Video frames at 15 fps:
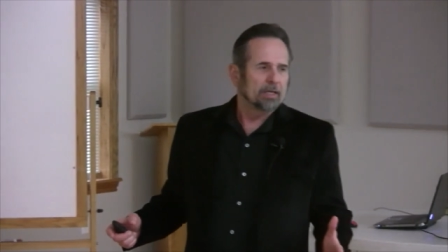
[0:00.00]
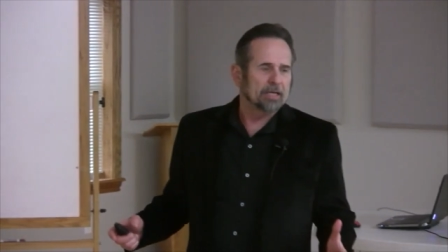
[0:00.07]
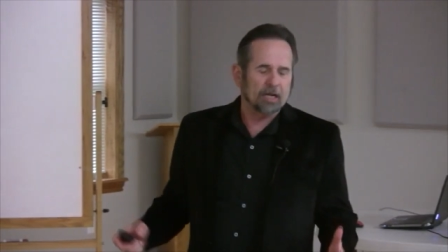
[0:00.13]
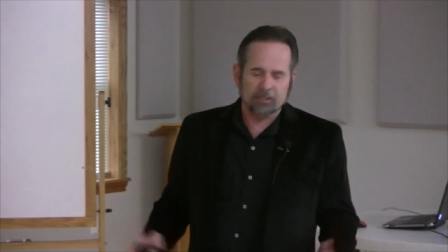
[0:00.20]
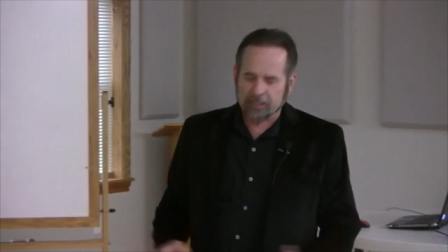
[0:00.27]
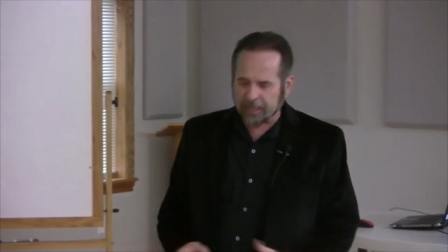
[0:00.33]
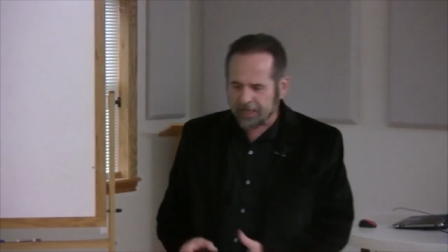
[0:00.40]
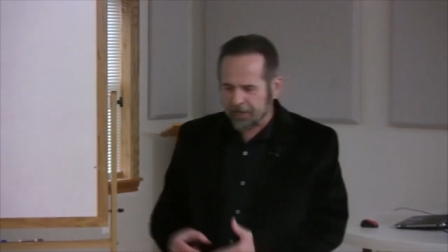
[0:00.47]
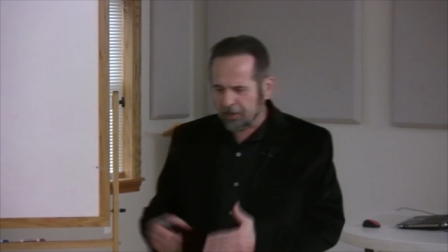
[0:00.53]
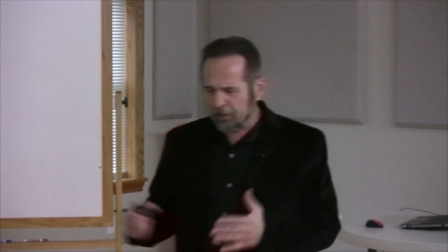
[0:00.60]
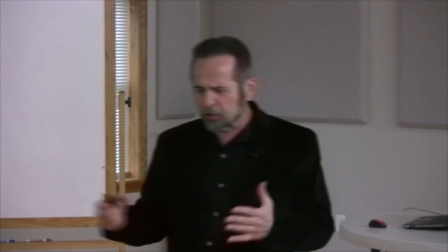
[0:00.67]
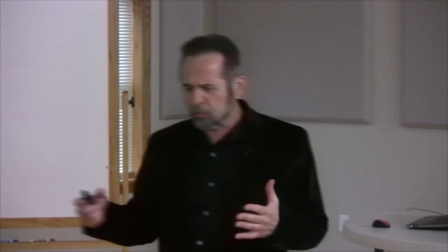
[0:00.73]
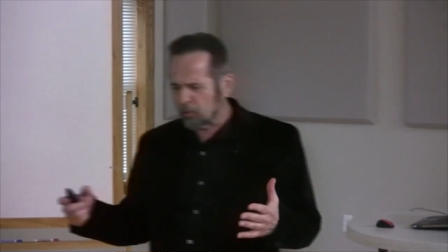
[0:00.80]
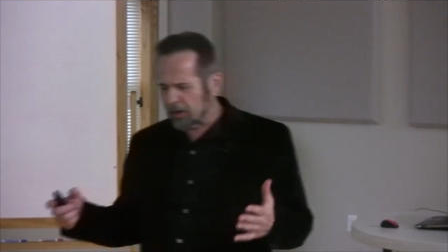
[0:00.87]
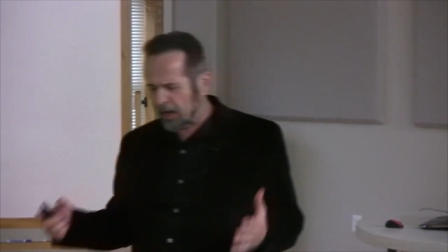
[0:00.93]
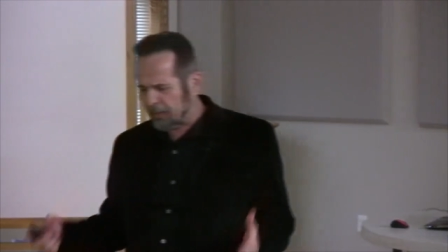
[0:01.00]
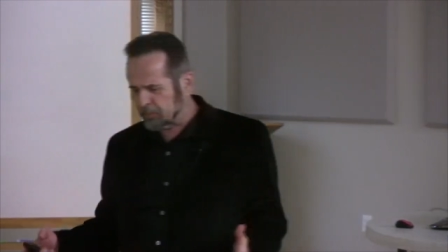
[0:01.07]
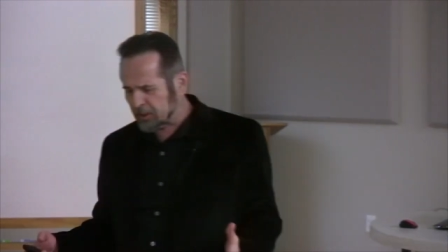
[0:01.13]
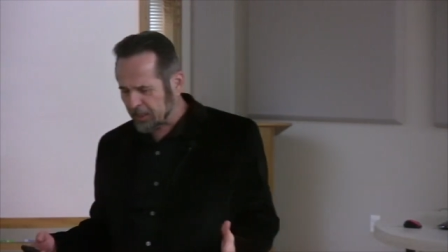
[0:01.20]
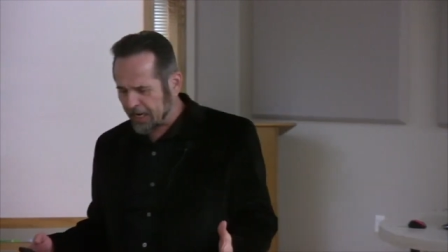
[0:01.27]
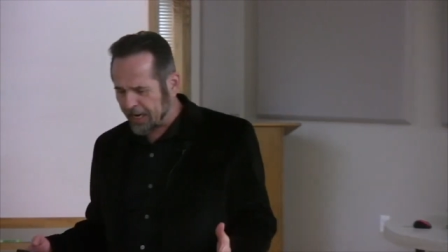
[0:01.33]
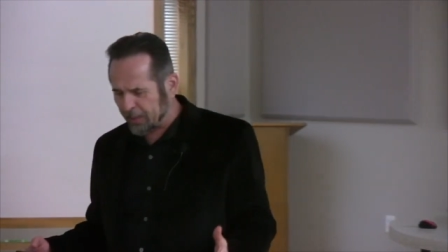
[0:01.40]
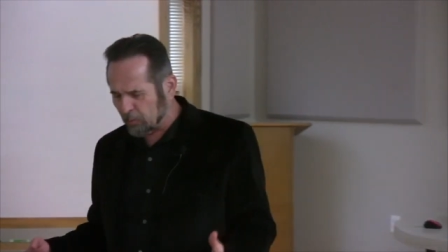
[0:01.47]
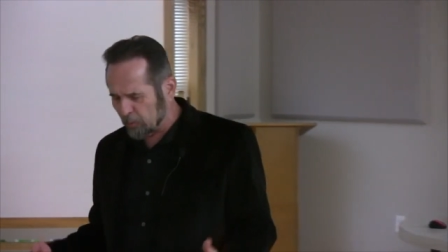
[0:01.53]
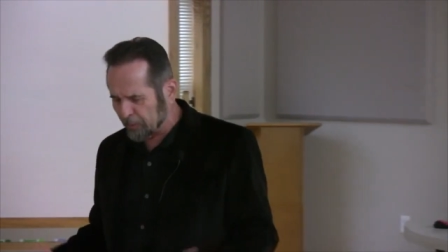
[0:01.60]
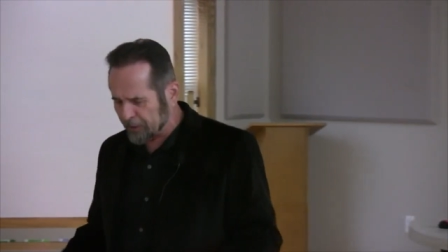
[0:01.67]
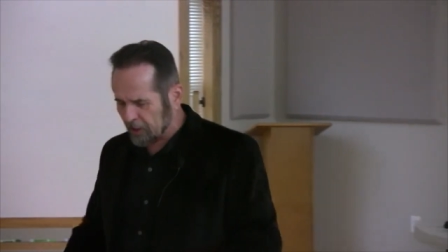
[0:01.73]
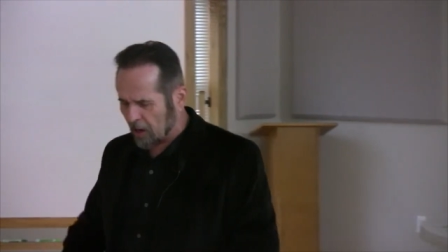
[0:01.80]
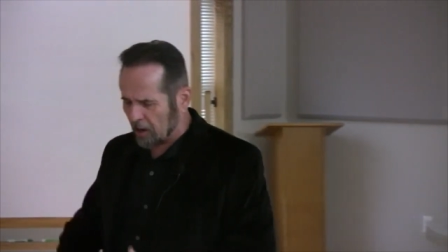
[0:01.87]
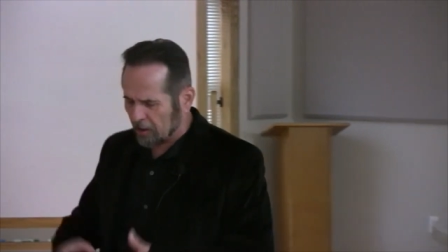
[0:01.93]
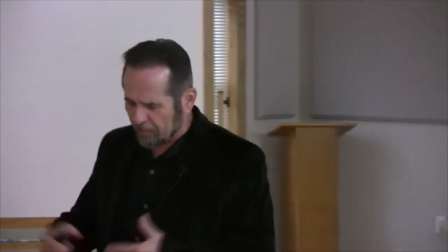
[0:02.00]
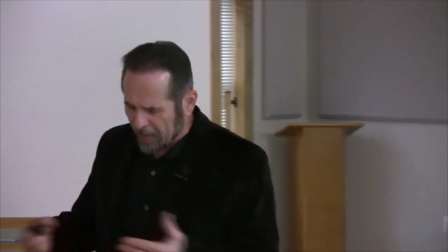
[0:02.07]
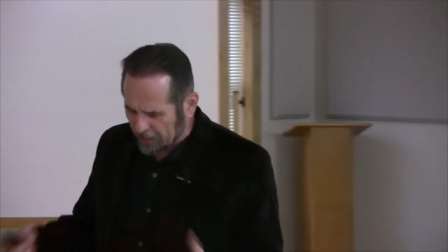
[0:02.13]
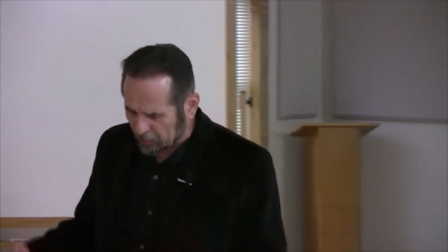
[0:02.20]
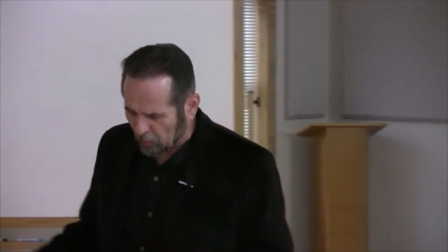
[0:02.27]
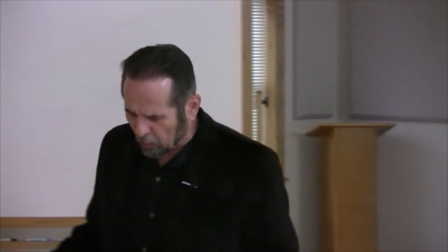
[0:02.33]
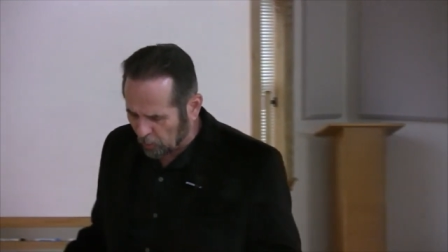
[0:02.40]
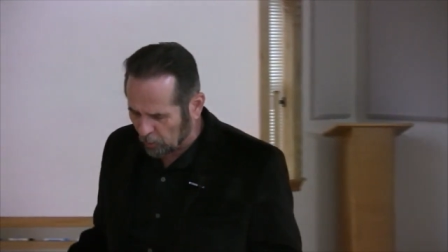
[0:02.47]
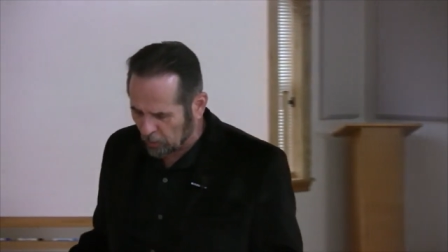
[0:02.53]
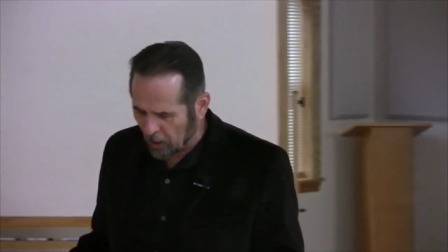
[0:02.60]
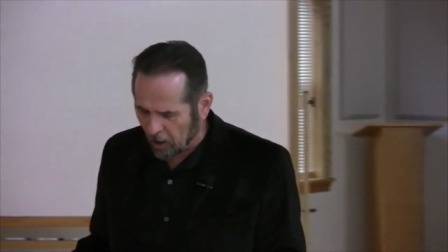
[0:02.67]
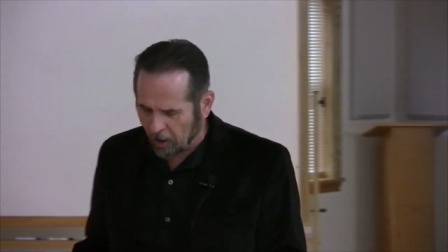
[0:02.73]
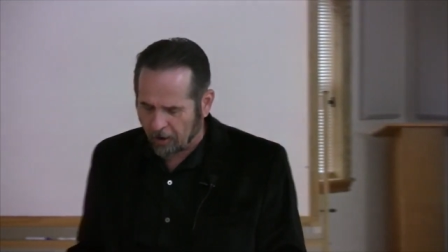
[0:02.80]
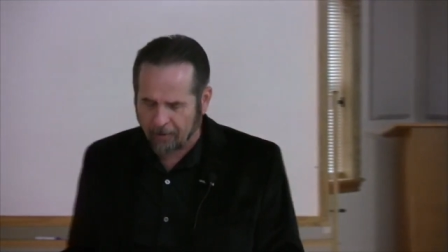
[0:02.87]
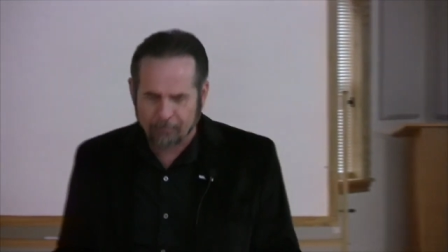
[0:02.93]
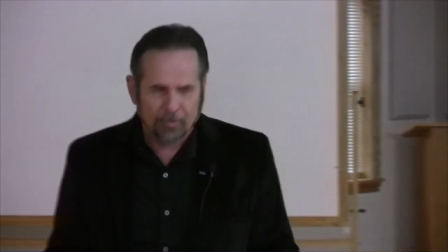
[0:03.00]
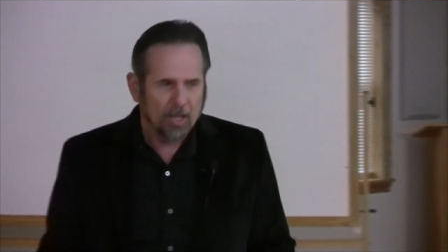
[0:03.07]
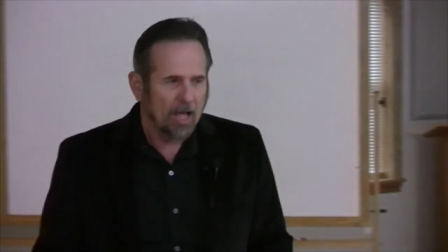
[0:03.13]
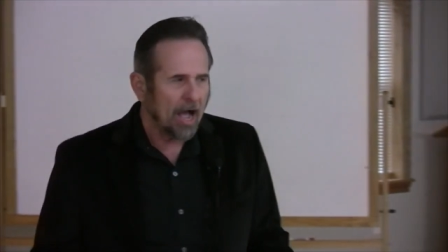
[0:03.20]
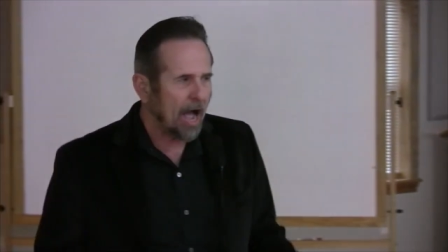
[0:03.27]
Now see, here's what I'm saying when we talk about the whole law.